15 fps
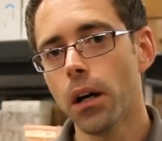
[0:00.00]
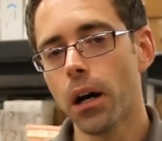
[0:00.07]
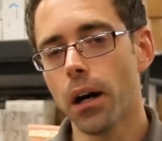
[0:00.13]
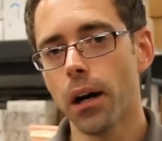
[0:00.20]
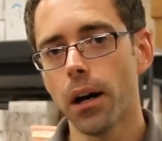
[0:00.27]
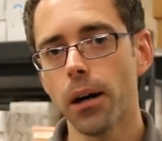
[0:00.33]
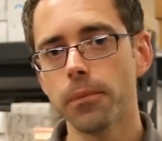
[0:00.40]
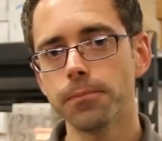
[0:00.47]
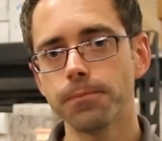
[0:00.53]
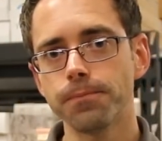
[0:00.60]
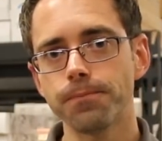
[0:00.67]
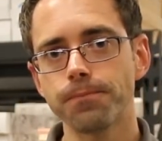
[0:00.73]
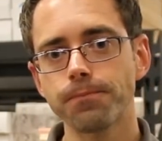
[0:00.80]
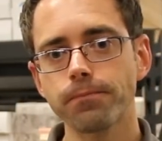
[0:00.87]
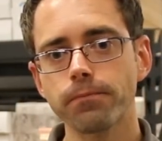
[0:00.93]

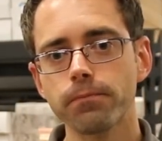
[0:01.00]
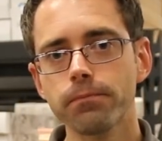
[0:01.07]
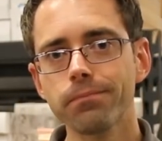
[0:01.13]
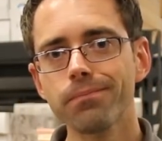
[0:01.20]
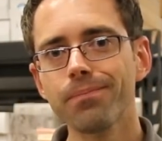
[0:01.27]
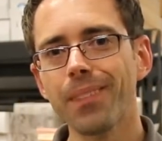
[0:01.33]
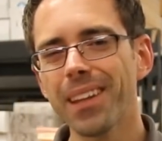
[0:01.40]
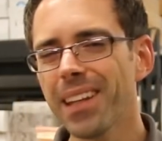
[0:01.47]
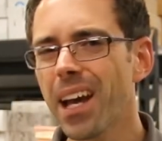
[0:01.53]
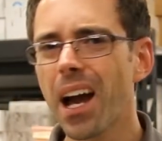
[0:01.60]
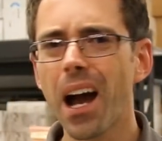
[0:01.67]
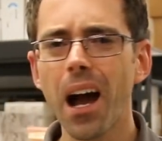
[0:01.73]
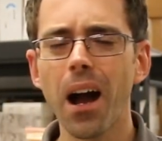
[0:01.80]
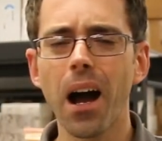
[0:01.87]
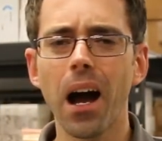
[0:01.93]
Yeah,
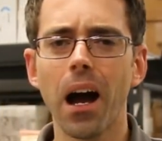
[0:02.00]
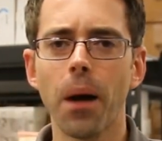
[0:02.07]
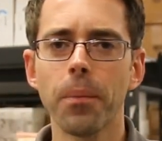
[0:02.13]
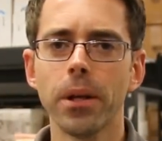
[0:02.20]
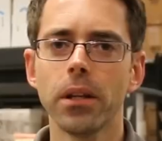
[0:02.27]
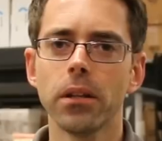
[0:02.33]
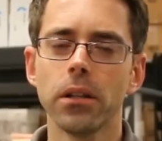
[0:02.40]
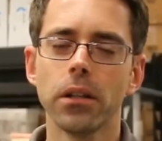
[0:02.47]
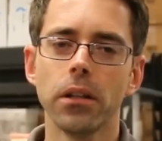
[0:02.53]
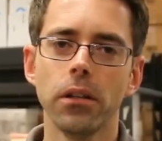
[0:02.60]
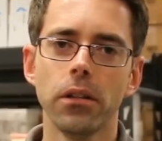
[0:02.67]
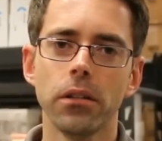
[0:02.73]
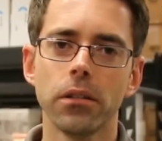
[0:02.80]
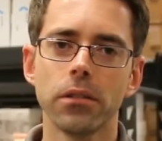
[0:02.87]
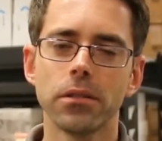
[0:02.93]
I mean,
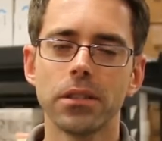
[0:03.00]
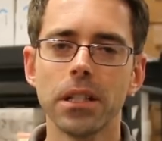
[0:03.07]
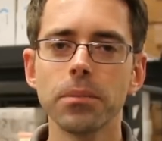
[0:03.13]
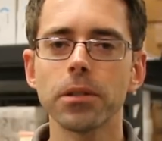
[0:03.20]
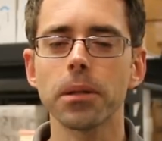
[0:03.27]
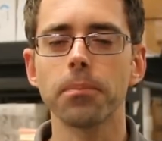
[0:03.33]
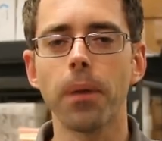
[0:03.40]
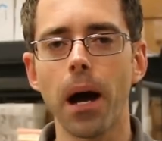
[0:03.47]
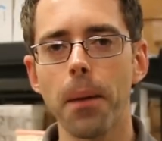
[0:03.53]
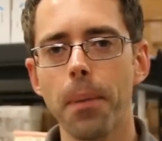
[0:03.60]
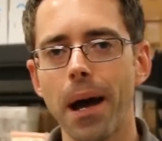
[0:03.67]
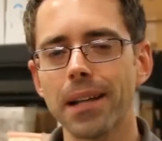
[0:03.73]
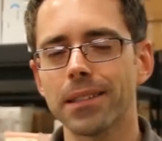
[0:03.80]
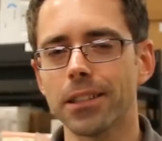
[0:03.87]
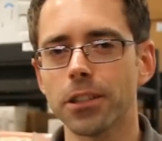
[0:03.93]
it seems like
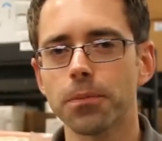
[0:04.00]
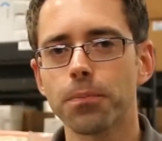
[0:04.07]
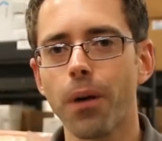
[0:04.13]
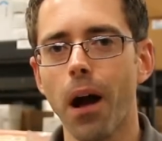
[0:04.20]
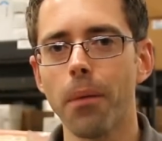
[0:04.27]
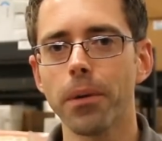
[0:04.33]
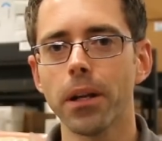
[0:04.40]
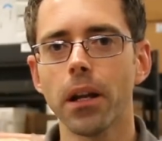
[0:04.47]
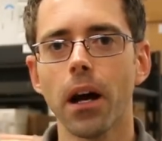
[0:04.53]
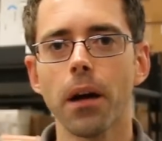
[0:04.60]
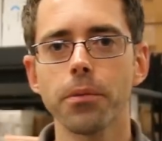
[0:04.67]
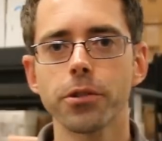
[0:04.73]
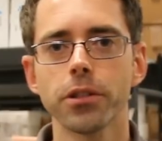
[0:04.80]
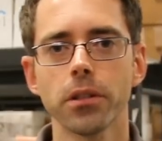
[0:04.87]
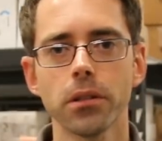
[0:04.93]
bypassing is probably an
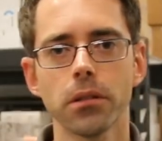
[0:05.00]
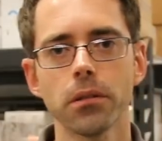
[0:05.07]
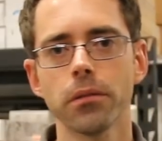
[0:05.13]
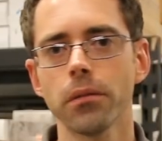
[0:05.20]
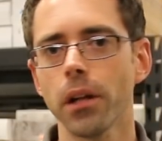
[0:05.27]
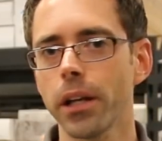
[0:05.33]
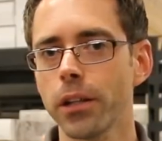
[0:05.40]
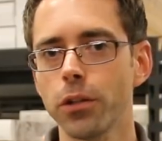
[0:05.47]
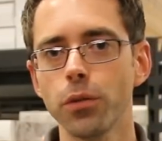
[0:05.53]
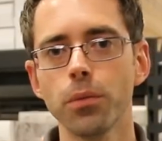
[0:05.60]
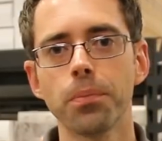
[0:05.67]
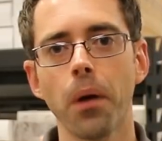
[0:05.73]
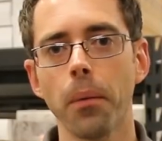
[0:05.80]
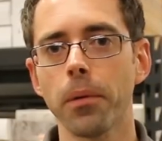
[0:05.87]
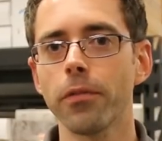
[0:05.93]
option. Like you
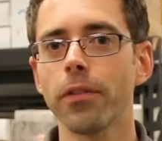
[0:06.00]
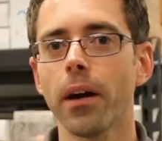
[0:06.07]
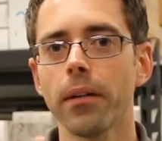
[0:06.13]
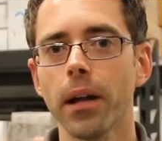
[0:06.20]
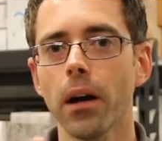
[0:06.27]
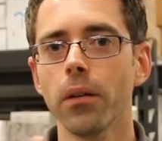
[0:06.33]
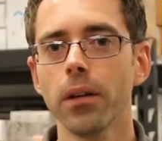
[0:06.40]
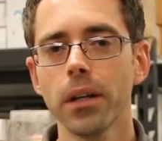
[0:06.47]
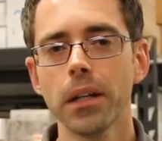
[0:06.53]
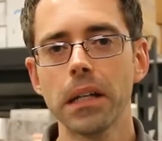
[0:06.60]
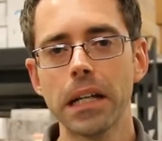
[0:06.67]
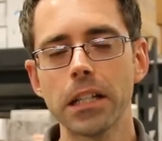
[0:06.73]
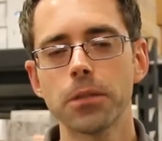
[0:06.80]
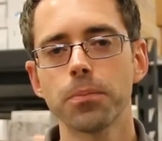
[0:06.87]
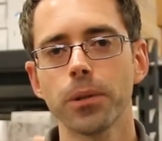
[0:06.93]
probably found out,
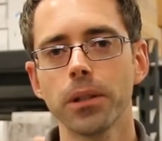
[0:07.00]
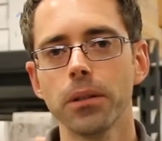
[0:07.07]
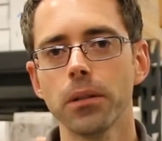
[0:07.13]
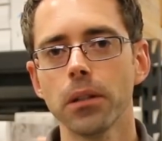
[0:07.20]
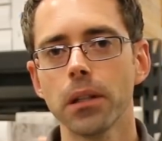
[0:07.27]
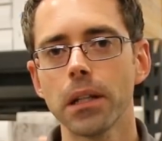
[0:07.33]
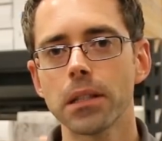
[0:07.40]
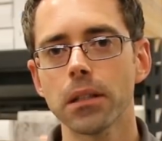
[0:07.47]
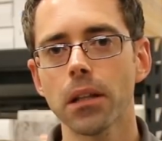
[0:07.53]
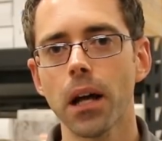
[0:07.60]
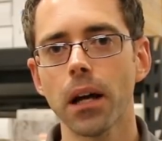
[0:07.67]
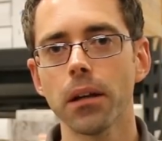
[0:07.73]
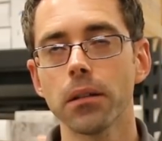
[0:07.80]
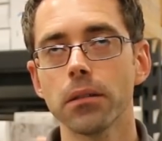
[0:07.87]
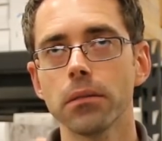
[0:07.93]
it's a lot